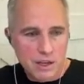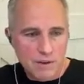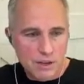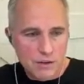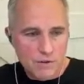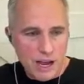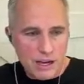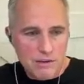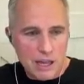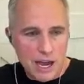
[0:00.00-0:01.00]
Given these
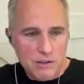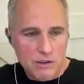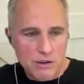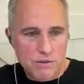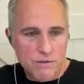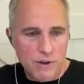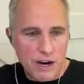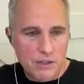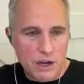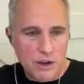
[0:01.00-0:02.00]
facts, Lasker and
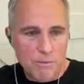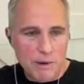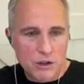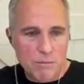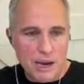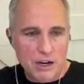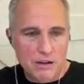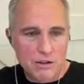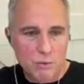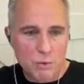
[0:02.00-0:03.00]
Frank's other major
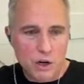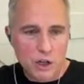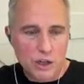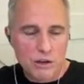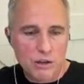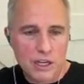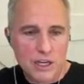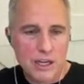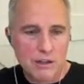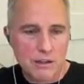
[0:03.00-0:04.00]
backers were
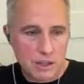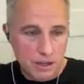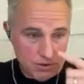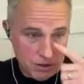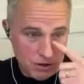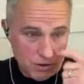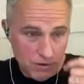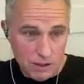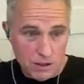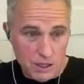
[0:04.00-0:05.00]
clearly guilty of serious
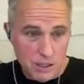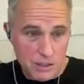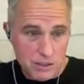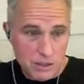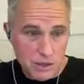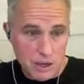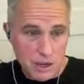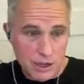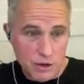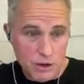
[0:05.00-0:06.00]
felonies
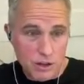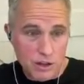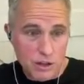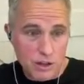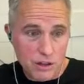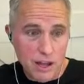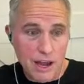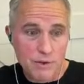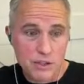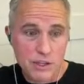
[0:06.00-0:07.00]
uh, and could
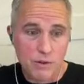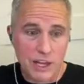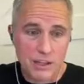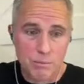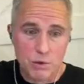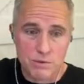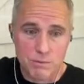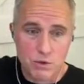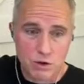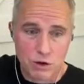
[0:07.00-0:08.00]
have received lengthy
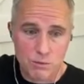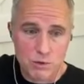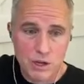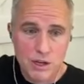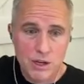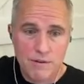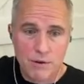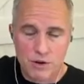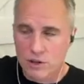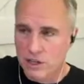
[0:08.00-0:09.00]
prison terms
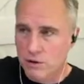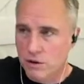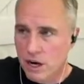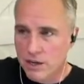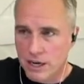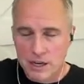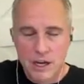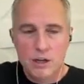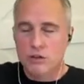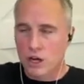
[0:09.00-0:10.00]
for their illegal
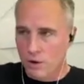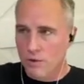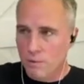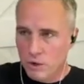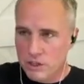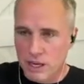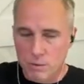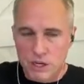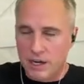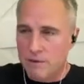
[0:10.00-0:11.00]
contact. So once
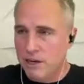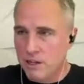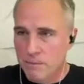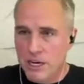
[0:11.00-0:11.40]
again, we talked about the